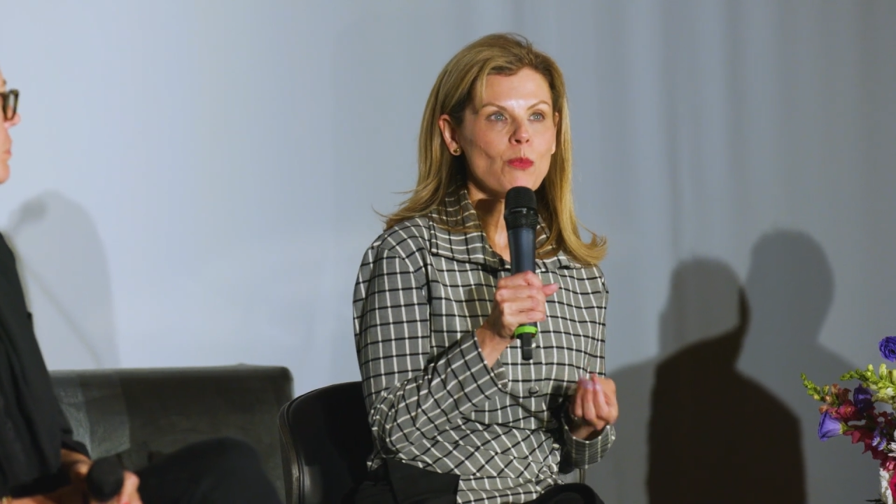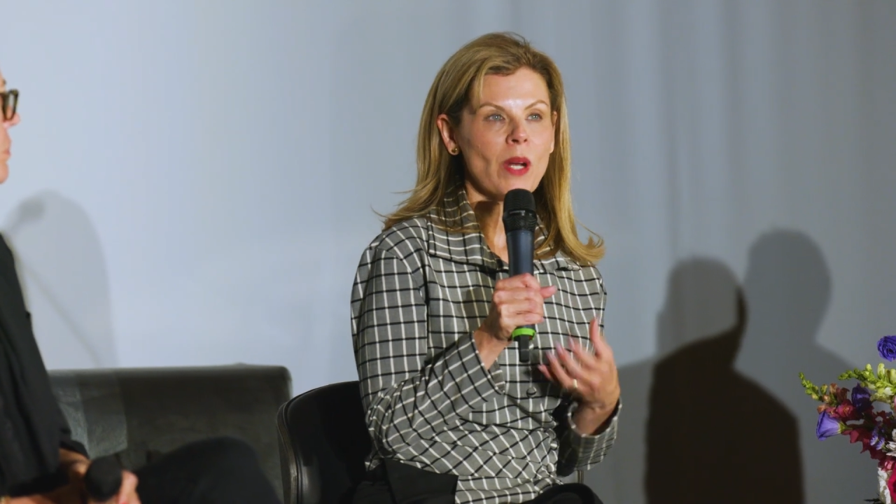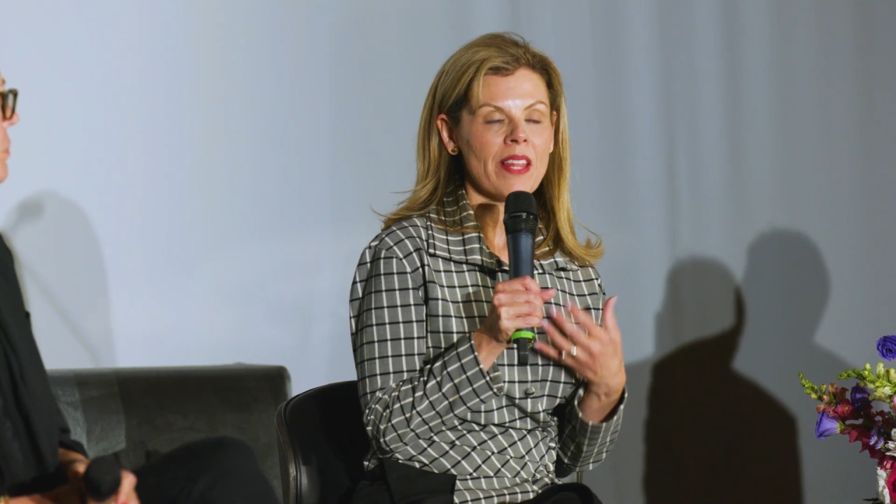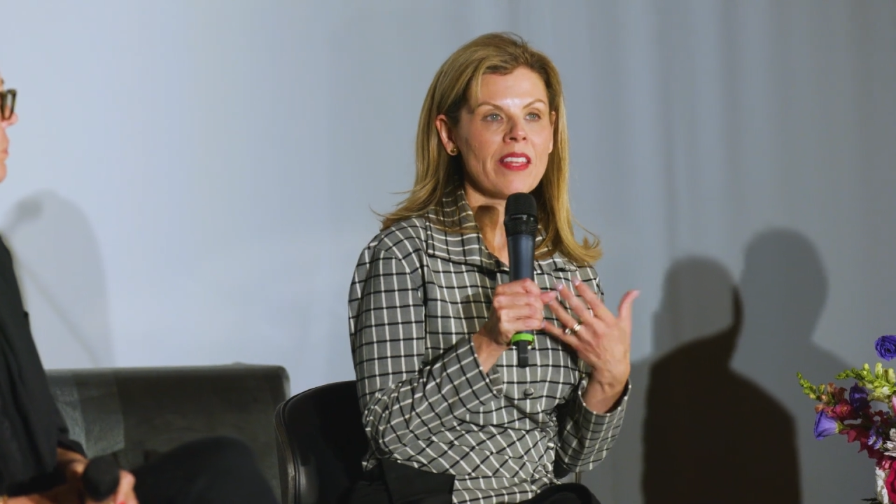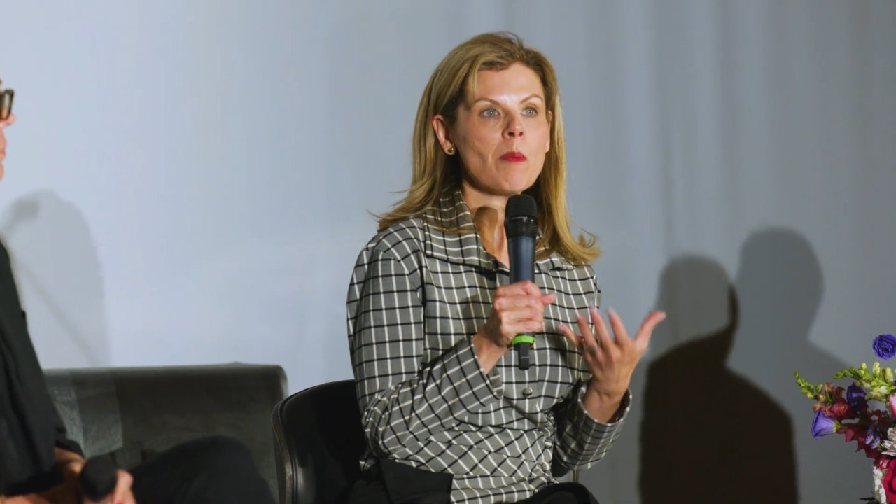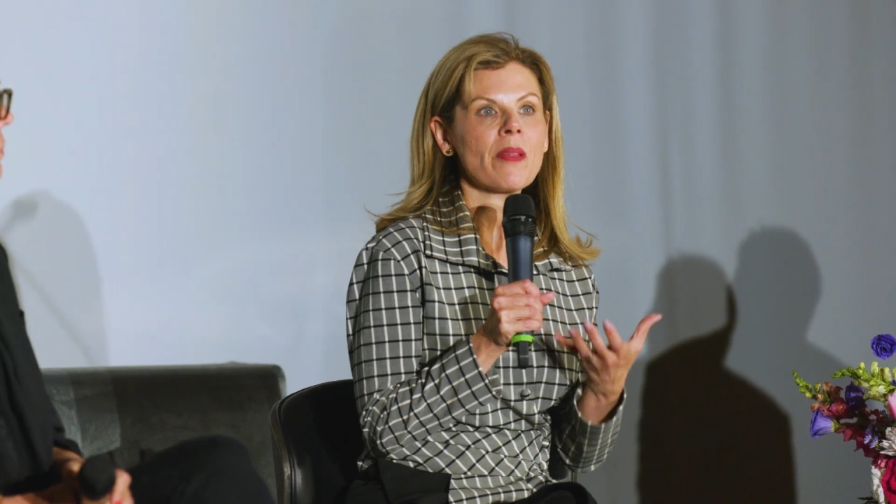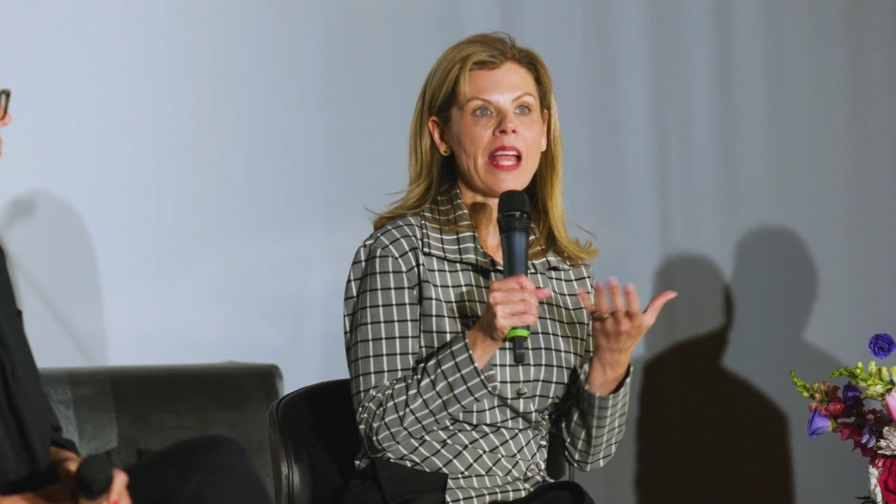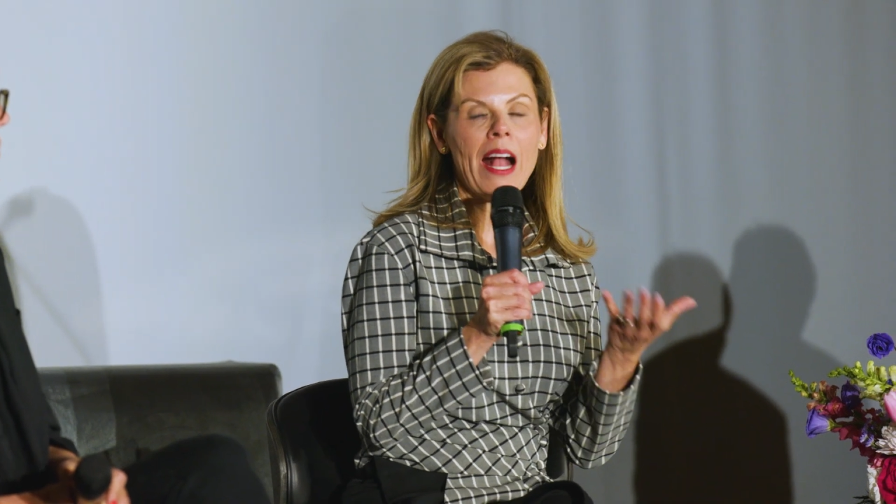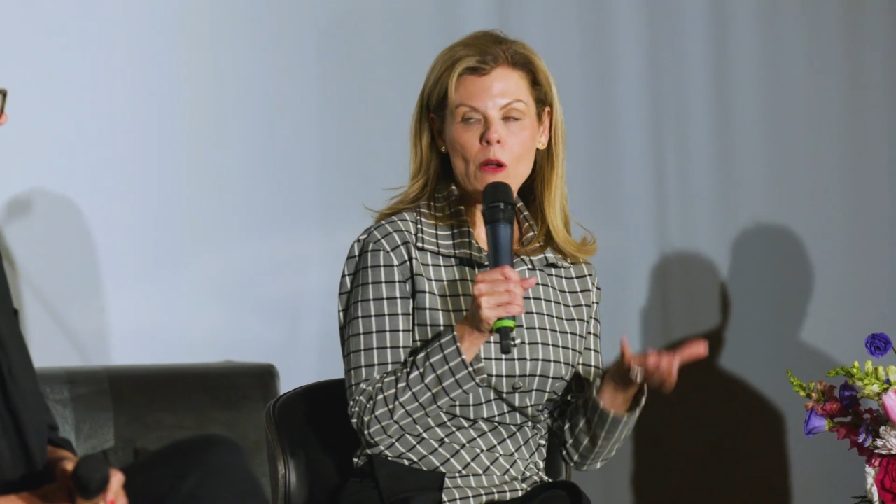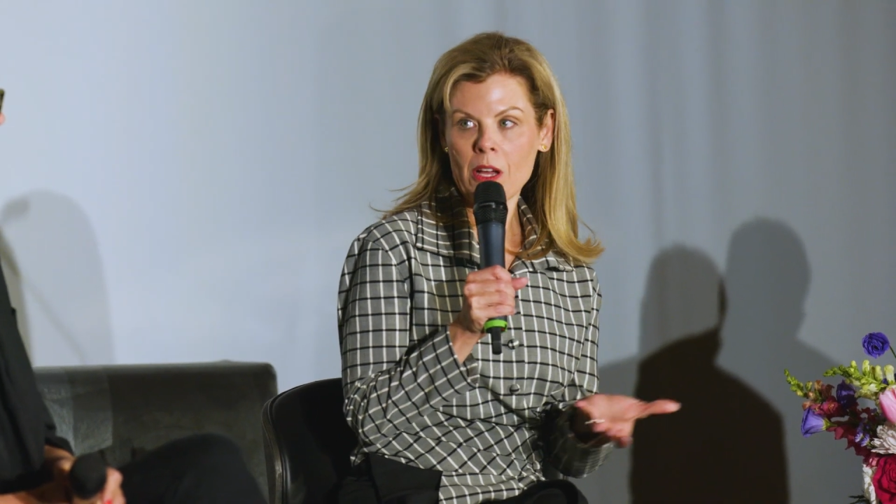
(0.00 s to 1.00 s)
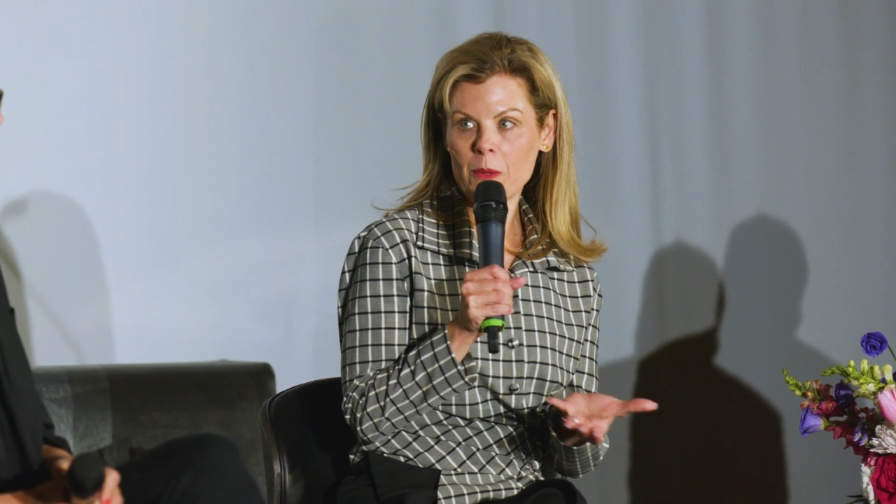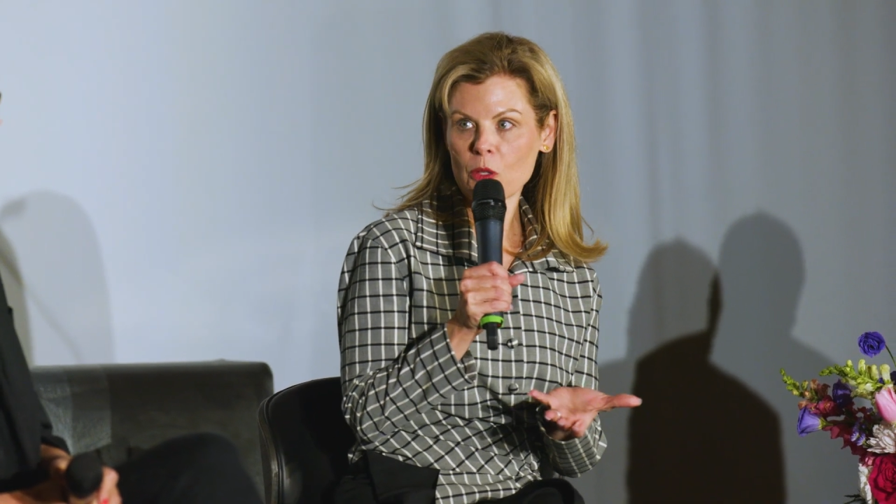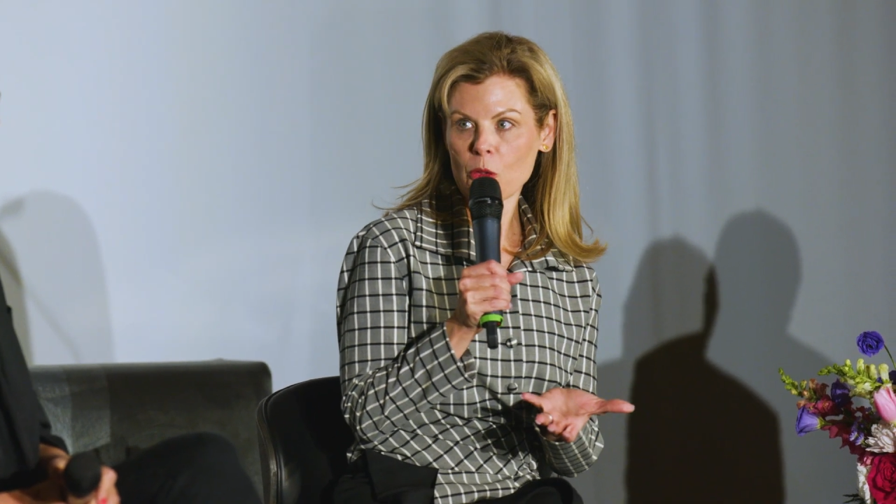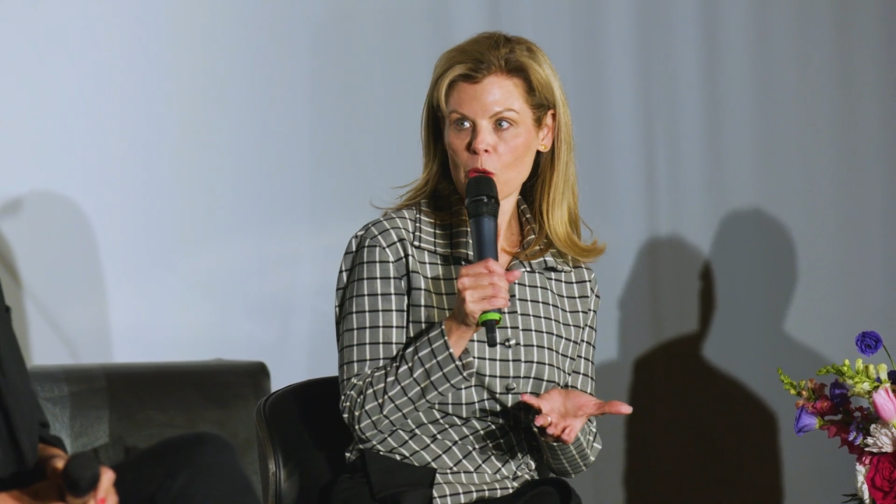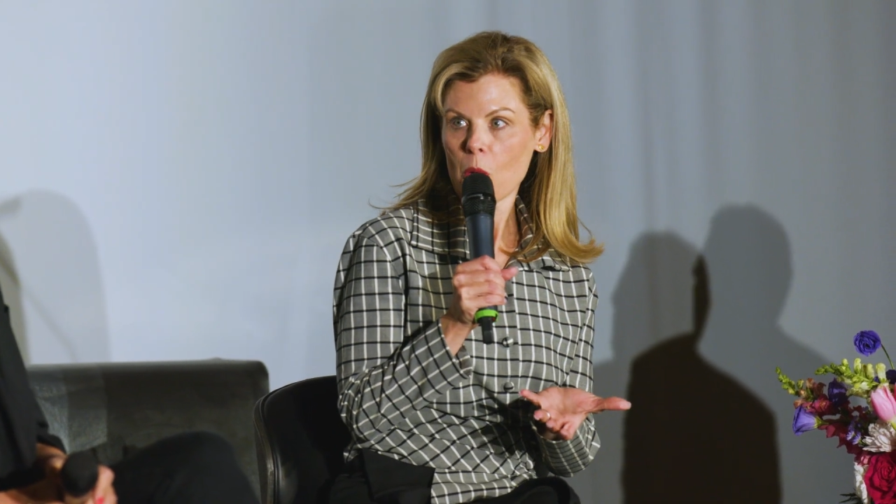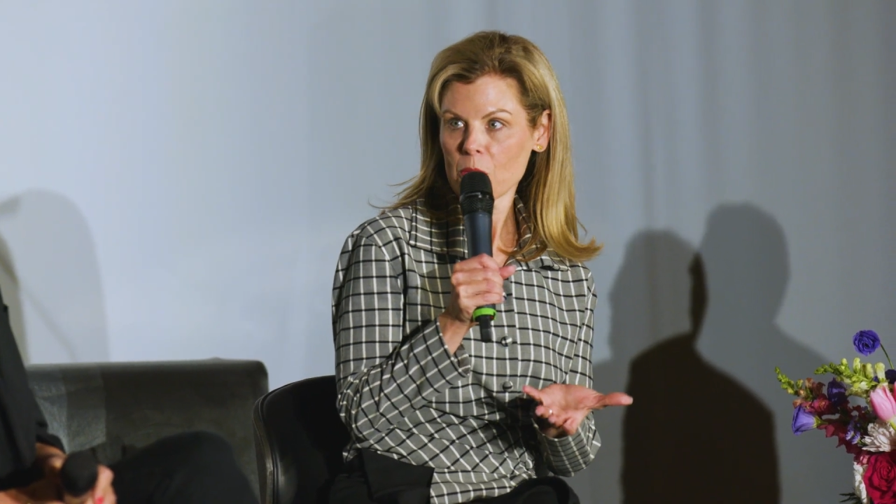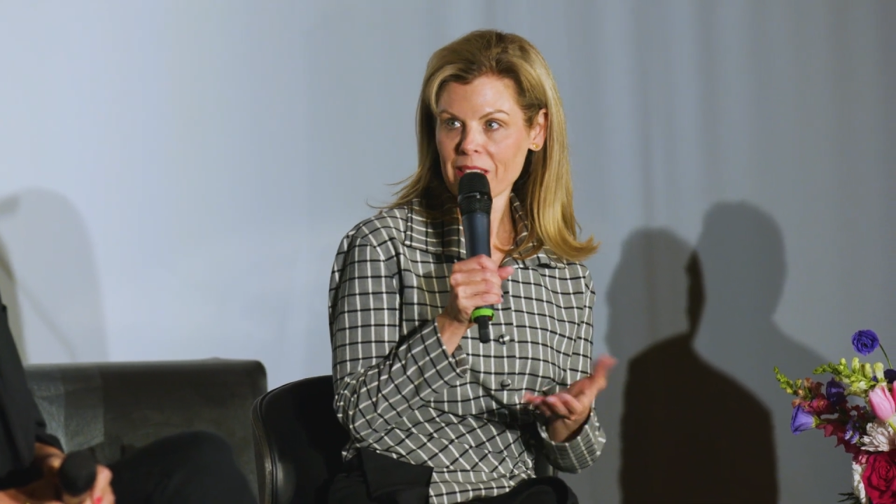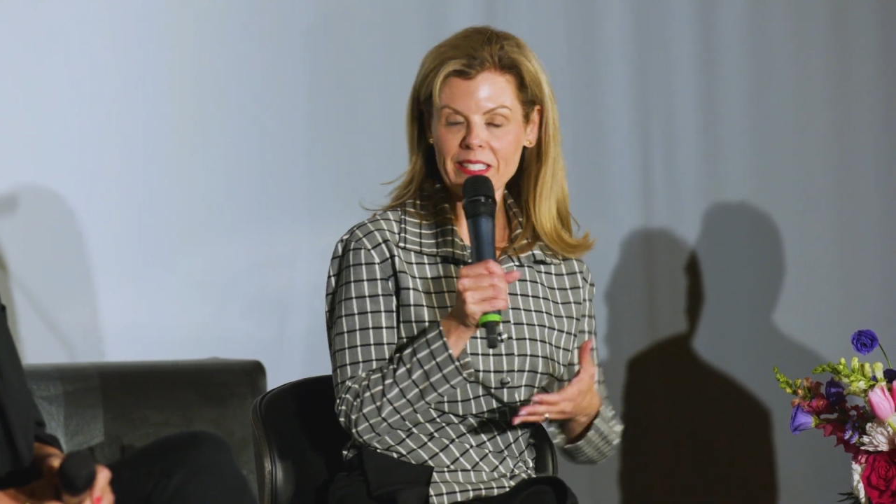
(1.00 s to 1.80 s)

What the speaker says: when I think about the outcomes of the goals,